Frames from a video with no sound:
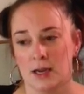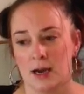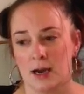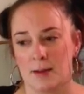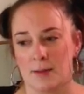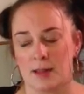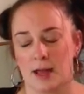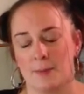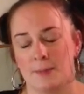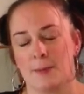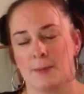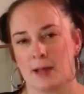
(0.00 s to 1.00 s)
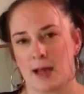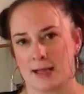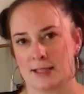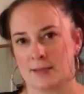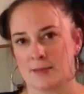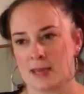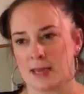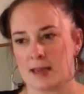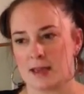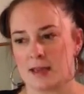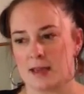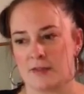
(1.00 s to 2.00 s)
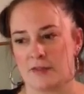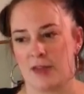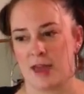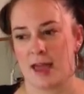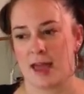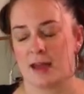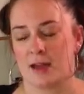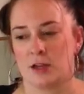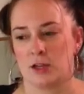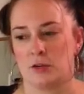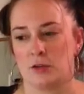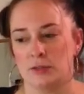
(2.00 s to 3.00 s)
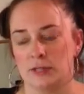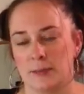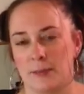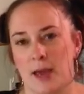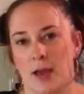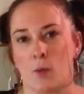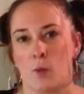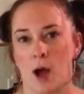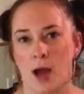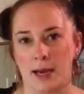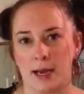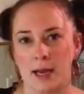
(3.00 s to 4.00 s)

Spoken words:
A lot of people ask me if they could only pick one